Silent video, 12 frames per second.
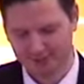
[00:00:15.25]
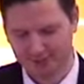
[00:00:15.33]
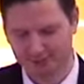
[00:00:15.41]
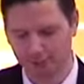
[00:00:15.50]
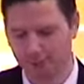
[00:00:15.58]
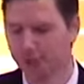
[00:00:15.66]

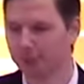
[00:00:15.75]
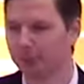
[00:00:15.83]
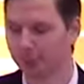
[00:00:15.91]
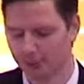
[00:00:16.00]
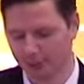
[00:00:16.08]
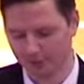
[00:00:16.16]
When we use the
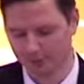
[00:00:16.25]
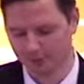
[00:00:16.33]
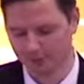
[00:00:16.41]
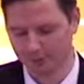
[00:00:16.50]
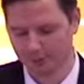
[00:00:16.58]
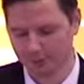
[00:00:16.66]
word
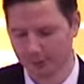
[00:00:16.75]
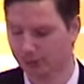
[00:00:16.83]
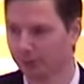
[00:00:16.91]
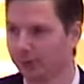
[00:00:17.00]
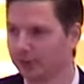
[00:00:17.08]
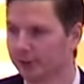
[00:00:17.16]
love, we
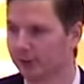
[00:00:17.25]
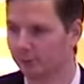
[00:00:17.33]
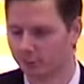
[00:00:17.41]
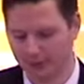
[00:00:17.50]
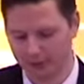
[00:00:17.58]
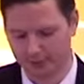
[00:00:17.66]
can mean so
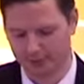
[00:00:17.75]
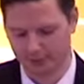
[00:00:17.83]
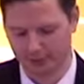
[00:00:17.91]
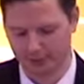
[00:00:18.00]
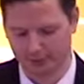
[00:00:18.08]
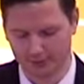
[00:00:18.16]
many different
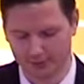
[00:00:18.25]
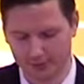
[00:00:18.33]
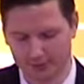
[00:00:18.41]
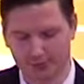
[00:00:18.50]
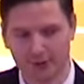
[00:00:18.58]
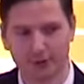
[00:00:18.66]
things.
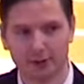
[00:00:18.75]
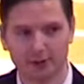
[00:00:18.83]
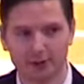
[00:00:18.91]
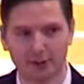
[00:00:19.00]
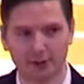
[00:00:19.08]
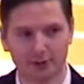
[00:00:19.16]

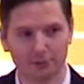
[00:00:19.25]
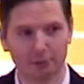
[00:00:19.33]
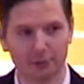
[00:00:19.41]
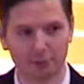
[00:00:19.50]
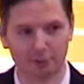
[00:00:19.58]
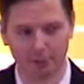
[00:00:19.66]
I love
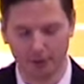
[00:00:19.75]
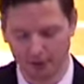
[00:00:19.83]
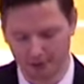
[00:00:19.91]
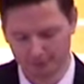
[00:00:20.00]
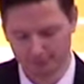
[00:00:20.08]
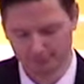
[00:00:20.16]
pumpkin
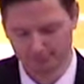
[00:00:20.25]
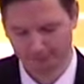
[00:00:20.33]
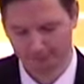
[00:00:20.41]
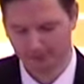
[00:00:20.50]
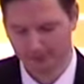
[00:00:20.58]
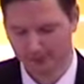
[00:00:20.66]
pie.
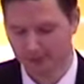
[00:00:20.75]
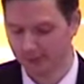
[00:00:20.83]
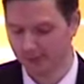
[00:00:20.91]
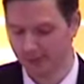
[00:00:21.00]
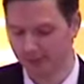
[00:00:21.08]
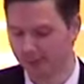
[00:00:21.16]

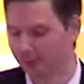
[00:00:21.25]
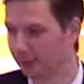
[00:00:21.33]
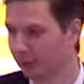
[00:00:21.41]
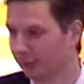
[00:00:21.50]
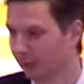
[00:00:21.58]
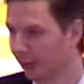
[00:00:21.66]
I love
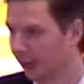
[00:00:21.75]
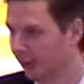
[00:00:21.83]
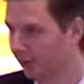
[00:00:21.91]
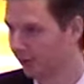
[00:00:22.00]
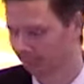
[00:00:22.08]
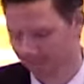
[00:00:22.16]
angel food
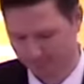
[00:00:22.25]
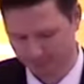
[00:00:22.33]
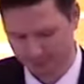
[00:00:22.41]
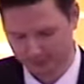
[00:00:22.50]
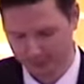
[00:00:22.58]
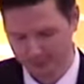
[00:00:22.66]
cake.
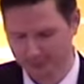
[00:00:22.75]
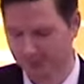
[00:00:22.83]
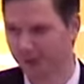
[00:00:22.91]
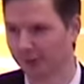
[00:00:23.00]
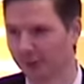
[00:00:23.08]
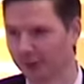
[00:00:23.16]

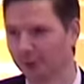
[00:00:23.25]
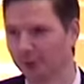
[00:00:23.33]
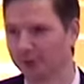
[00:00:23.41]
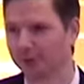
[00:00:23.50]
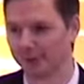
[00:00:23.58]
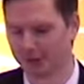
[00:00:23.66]
I love
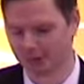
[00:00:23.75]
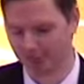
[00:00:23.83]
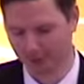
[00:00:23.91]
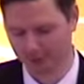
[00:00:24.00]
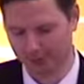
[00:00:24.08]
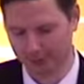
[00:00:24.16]
butterscotch
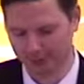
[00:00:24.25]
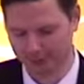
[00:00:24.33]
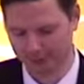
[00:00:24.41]
brownies.